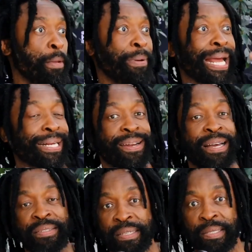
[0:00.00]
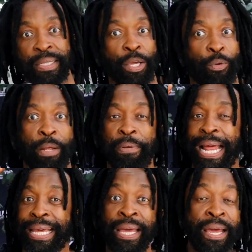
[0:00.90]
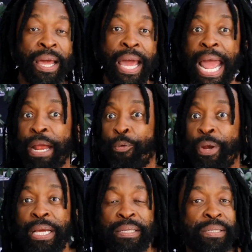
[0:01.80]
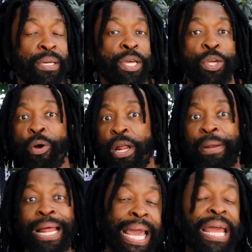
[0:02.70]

want to be like Nasty C, you want to be like A. Reese, you want to be like